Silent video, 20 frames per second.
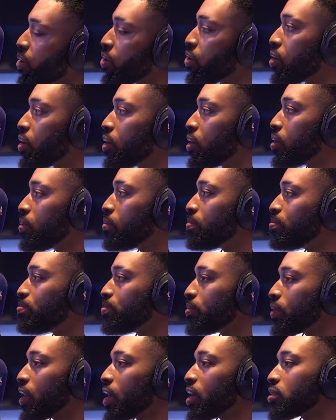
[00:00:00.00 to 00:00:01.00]
I've got
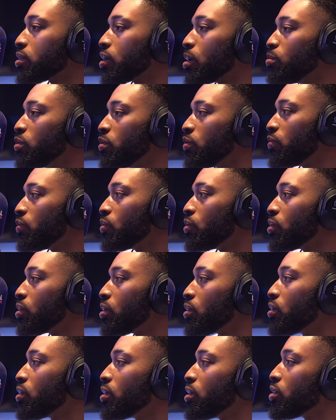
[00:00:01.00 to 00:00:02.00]

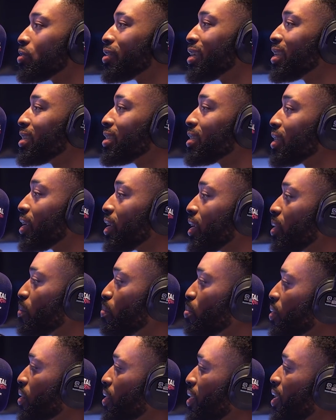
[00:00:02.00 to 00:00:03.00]
SW4, I've got The Great
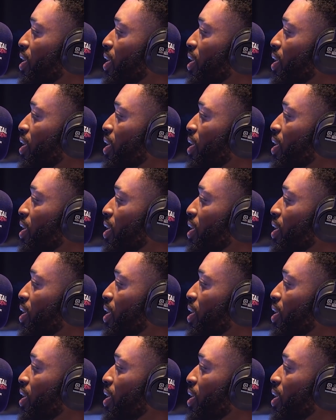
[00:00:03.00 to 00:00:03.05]
Escape,